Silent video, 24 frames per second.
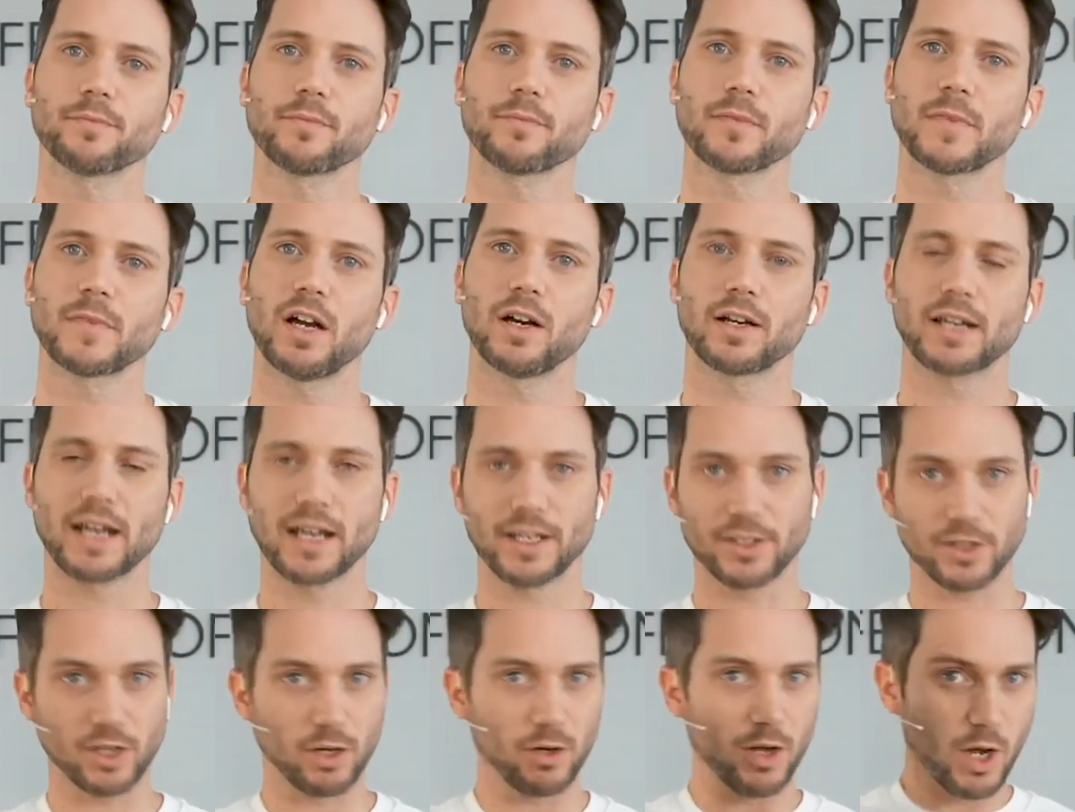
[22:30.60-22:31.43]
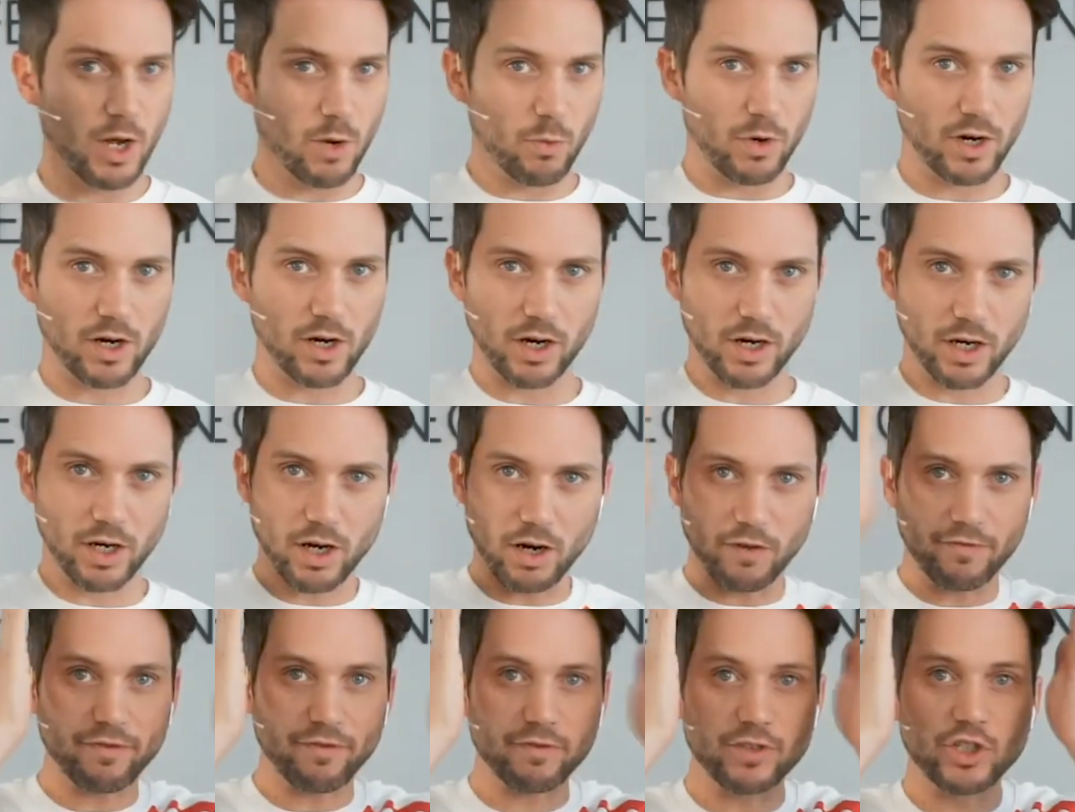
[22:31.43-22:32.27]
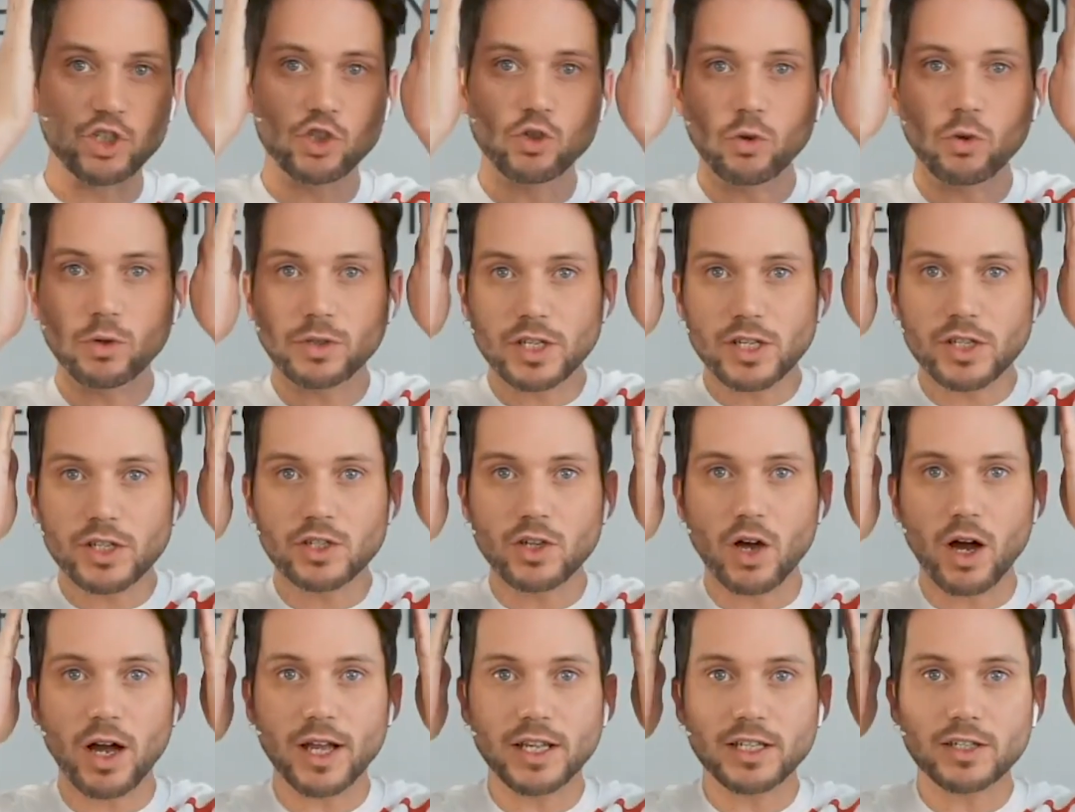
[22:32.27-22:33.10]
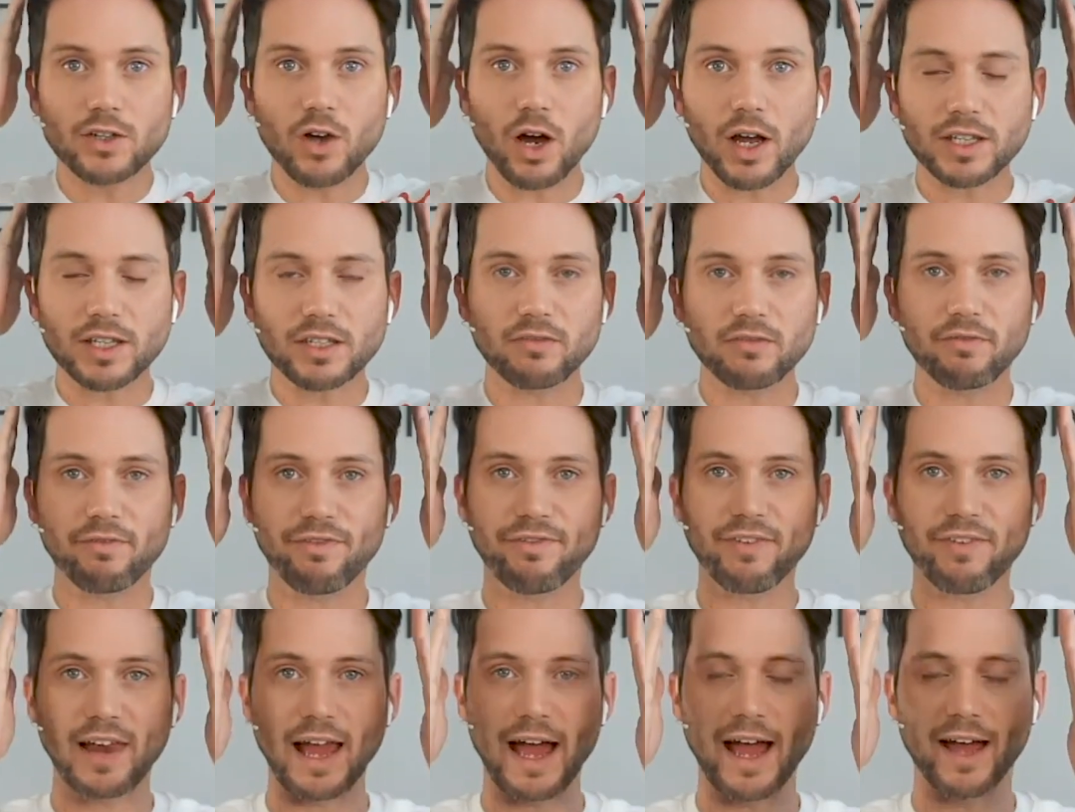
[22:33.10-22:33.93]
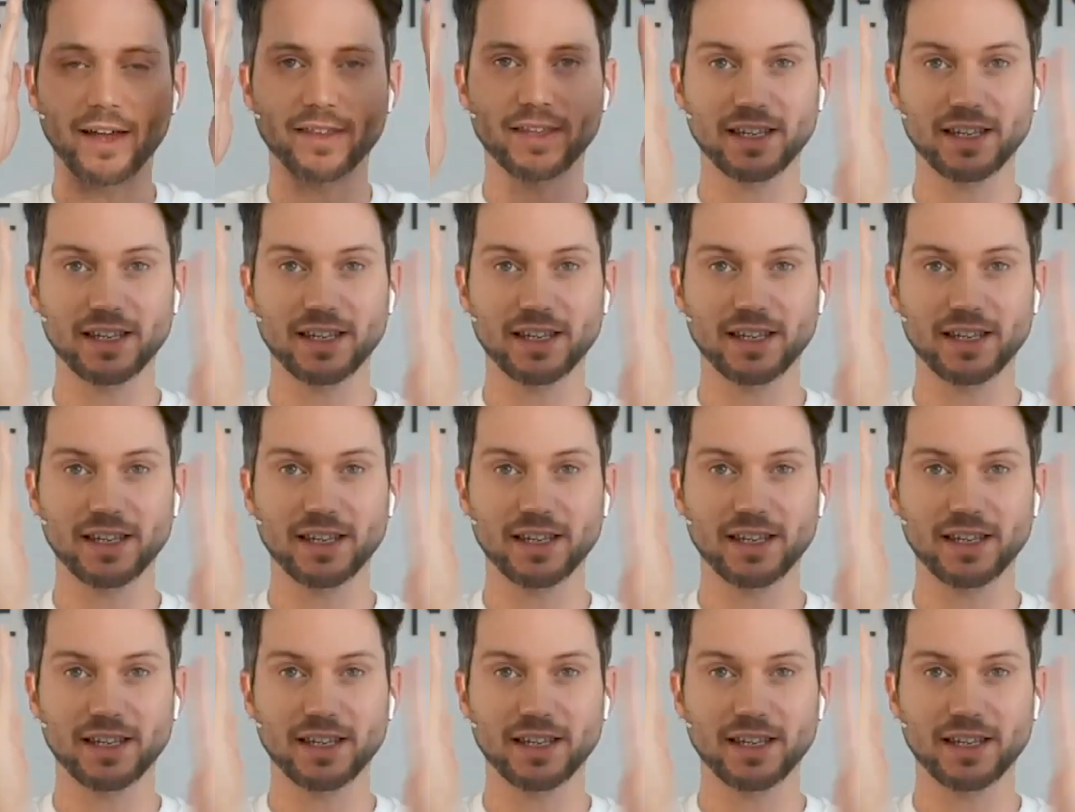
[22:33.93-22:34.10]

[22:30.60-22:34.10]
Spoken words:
Okay, so we're going to go for shorter sides, nice and flat.